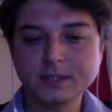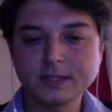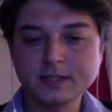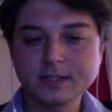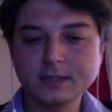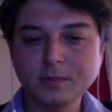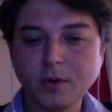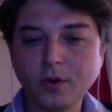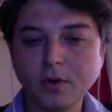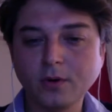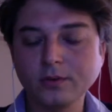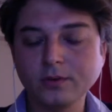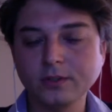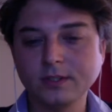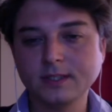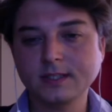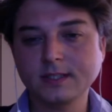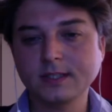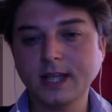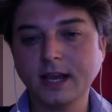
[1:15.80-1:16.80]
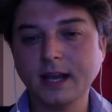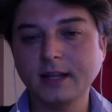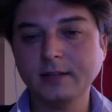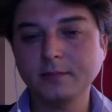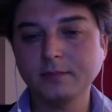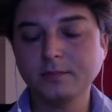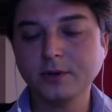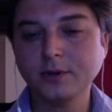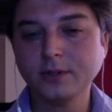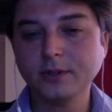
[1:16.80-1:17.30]

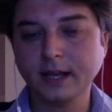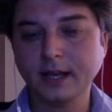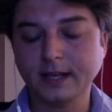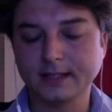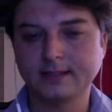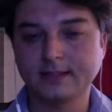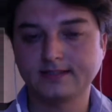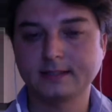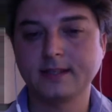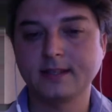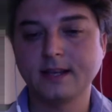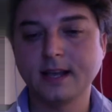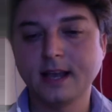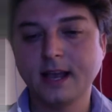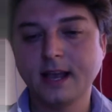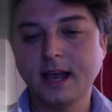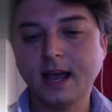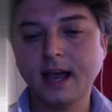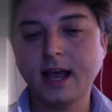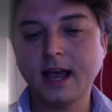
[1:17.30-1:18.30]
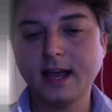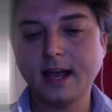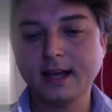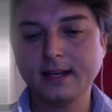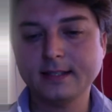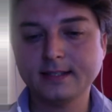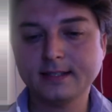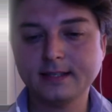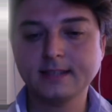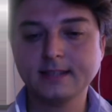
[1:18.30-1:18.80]
small-scale protests
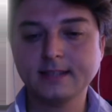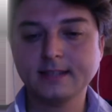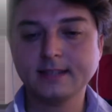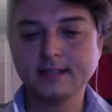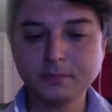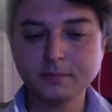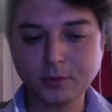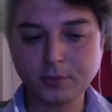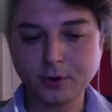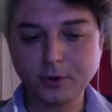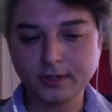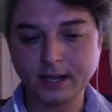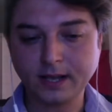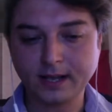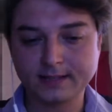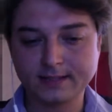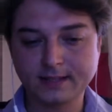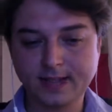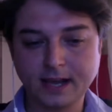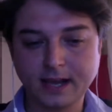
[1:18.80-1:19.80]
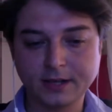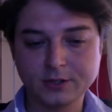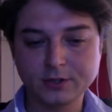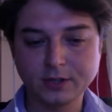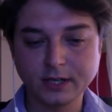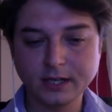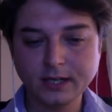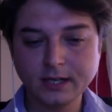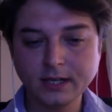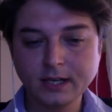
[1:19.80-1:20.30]
as a sit-in protest,
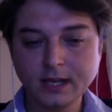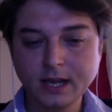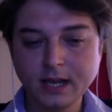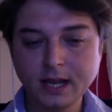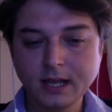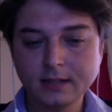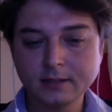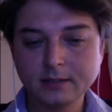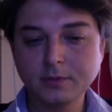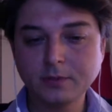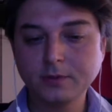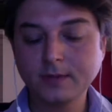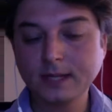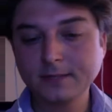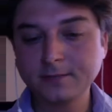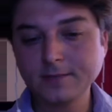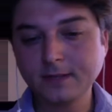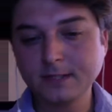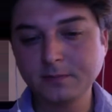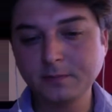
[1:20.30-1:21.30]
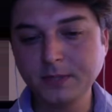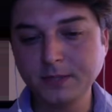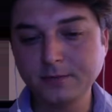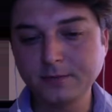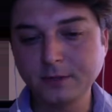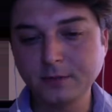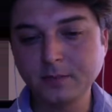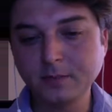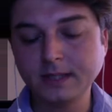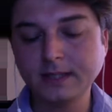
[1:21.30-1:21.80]
actually. The protest was
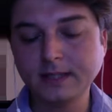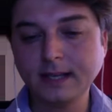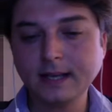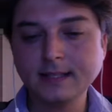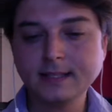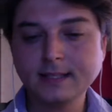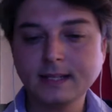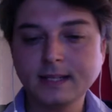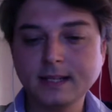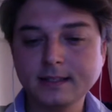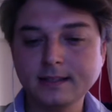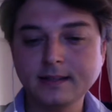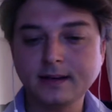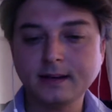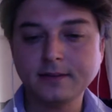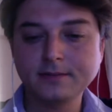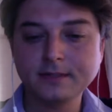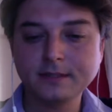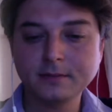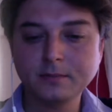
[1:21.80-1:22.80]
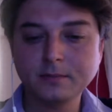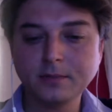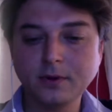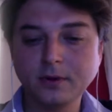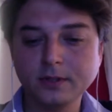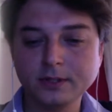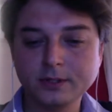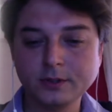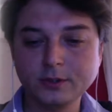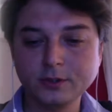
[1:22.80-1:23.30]
peaceful, but escalated after the
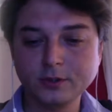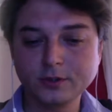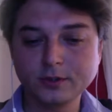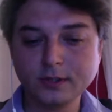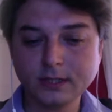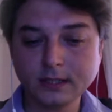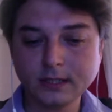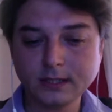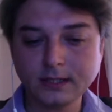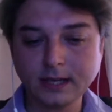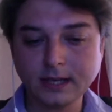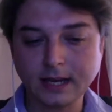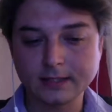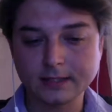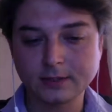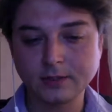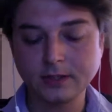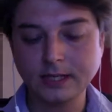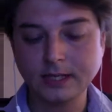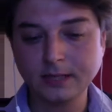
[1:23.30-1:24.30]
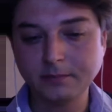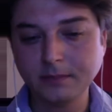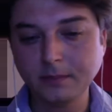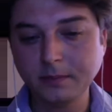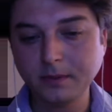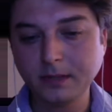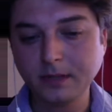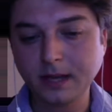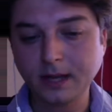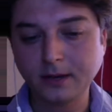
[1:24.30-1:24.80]
police used tear gas to get
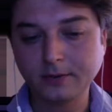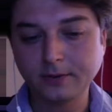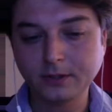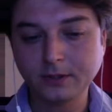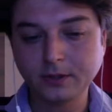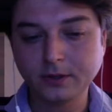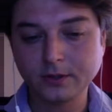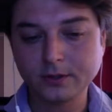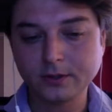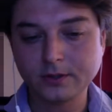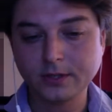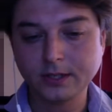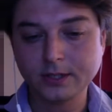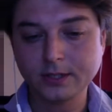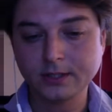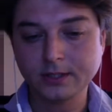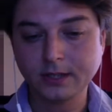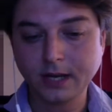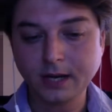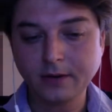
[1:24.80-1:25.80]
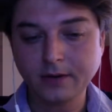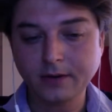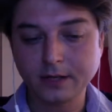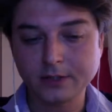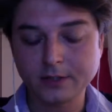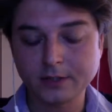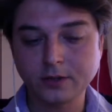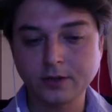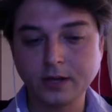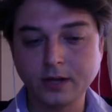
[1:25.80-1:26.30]
people out of the construction
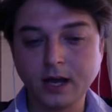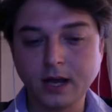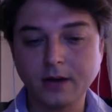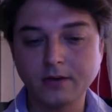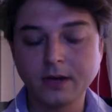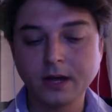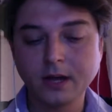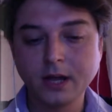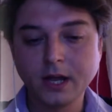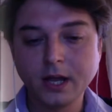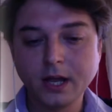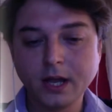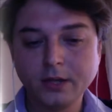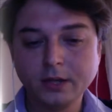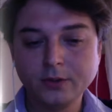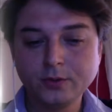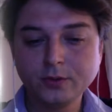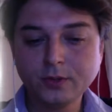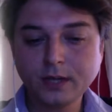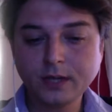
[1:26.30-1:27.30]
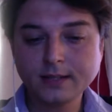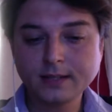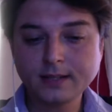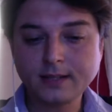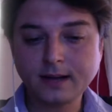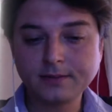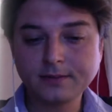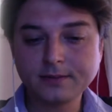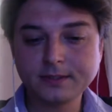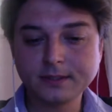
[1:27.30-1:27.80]
area. So now, 2 days
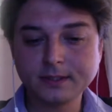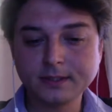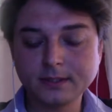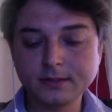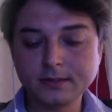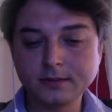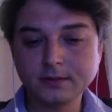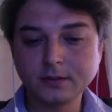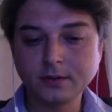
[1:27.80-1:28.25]
after,